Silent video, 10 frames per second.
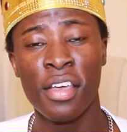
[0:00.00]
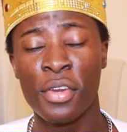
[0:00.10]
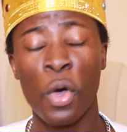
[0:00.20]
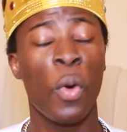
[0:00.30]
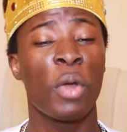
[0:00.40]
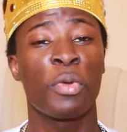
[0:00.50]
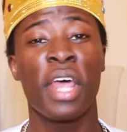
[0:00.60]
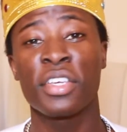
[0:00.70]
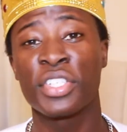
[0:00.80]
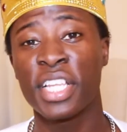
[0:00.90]
no one would
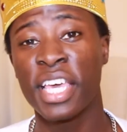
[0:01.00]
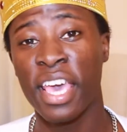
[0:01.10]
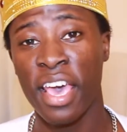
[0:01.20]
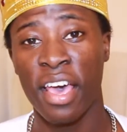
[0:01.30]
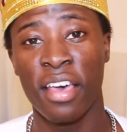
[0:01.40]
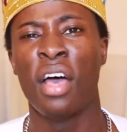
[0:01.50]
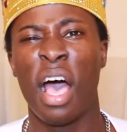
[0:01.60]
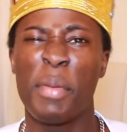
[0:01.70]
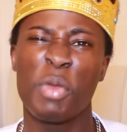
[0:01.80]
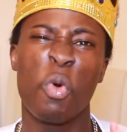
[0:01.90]
actually care.
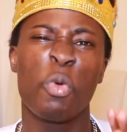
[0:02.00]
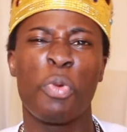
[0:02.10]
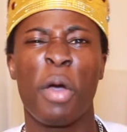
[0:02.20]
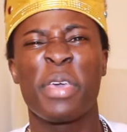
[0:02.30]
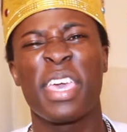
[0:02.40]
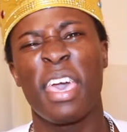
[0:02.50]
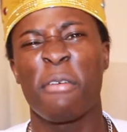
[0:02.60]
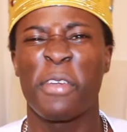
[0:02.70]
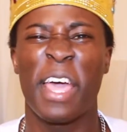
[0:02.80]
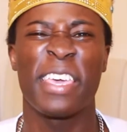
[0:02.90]
I mean, we would probably
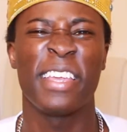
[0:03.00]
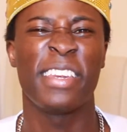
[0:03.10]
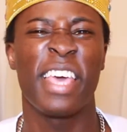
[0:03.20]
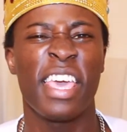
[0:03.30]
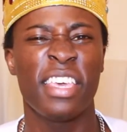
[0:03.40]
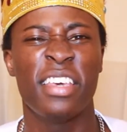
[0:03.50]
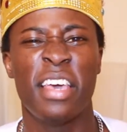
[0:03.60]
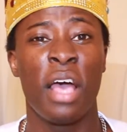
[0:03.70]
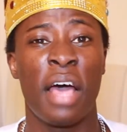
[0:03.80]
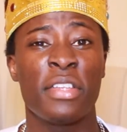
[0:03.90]
care for like a day
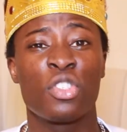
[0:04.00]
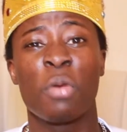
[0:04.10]
and then